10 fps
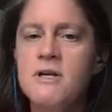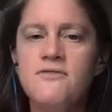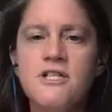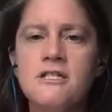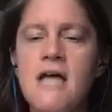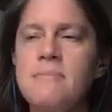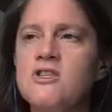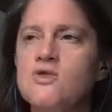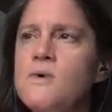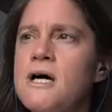But if it just
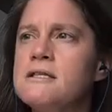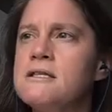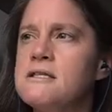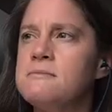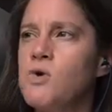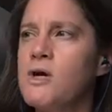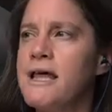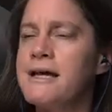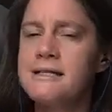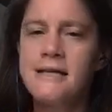happens once, it's
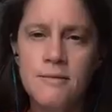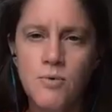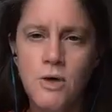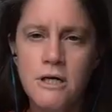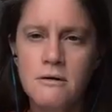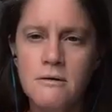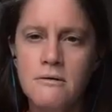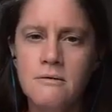more like a data point,